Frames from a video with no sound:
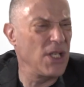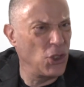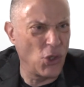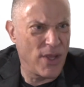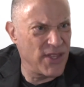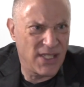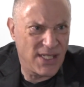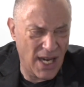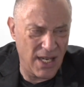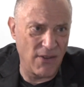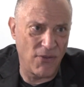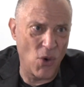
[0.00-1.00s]
enjoy the
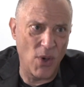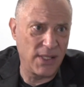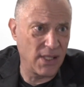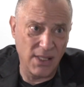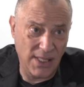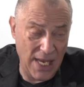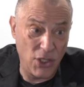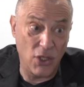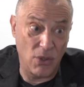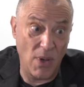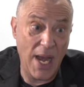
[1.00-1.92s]
study of coins, because I do.